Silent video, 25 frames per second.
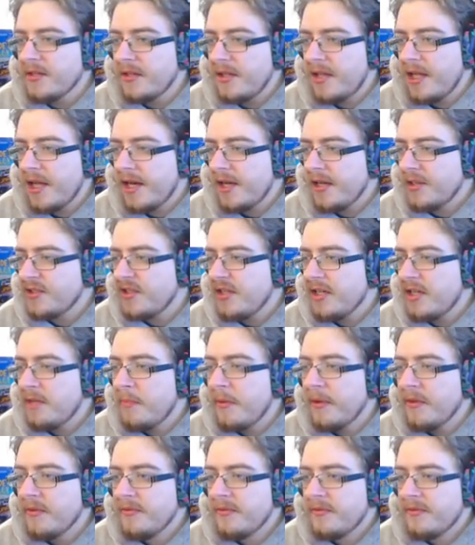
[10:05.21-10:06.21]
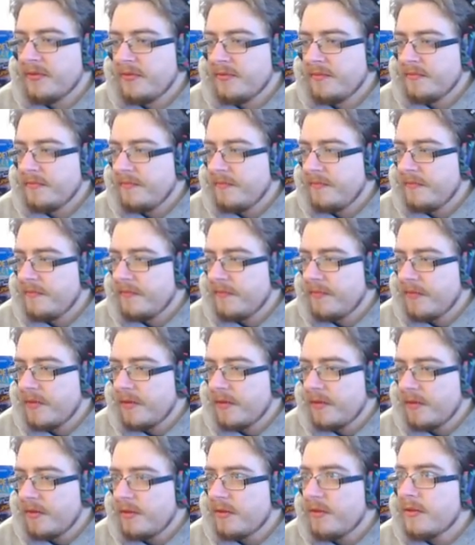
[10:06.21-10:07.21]
get our sleep on.
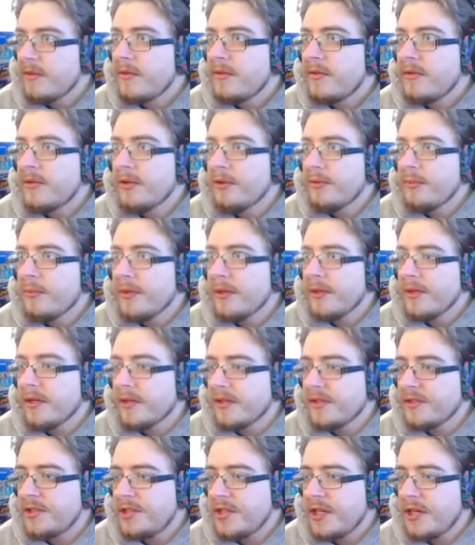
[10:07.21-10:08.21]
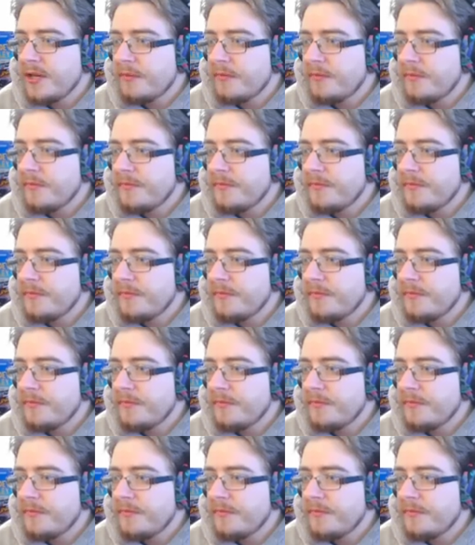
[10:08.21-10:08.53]
Could be a nice shout.